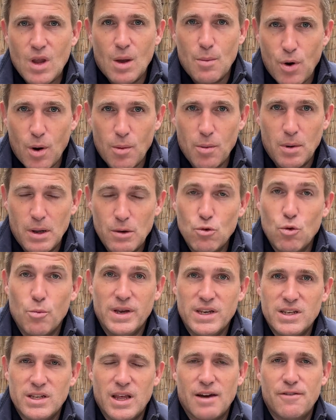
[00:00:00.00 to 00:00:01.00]
Probably will
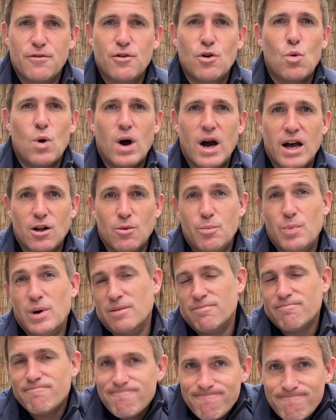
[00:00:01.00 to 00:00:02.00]
miss that for a while,
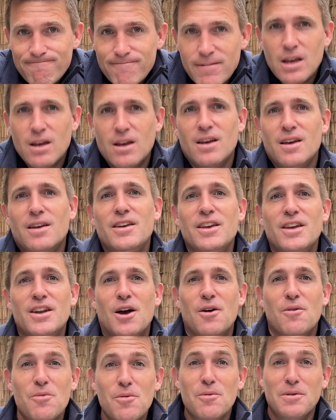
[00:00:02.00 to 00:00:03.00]
but you
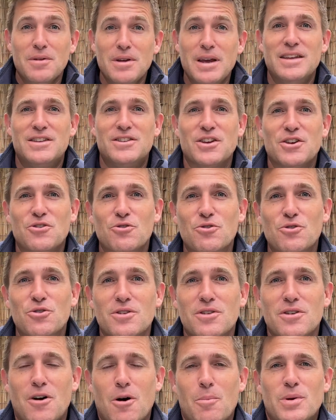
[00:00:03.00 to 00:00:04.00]
know, it's a good
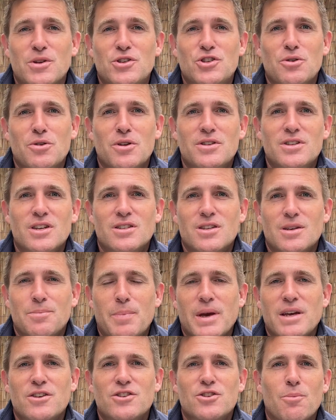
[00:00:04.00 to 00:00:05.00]
opportunity to
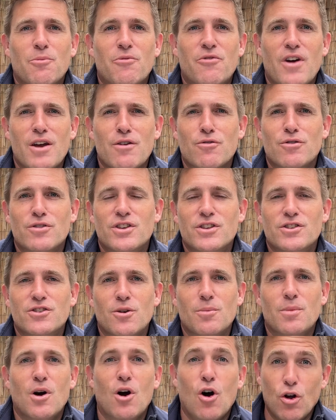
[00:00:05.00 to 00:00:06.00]
pick some fragrances
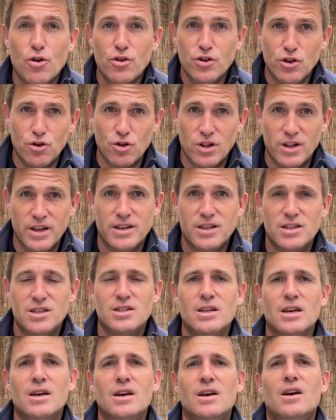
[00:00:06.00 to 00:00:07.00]
up on your
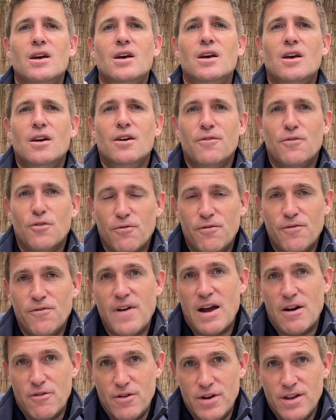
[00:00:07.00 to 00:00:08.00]
list for
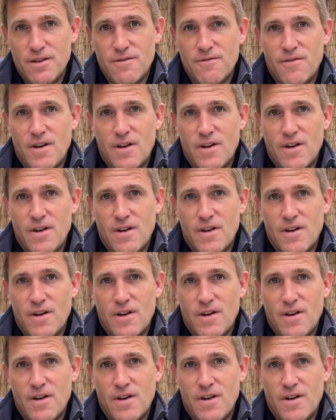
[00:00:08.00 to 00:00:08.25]
very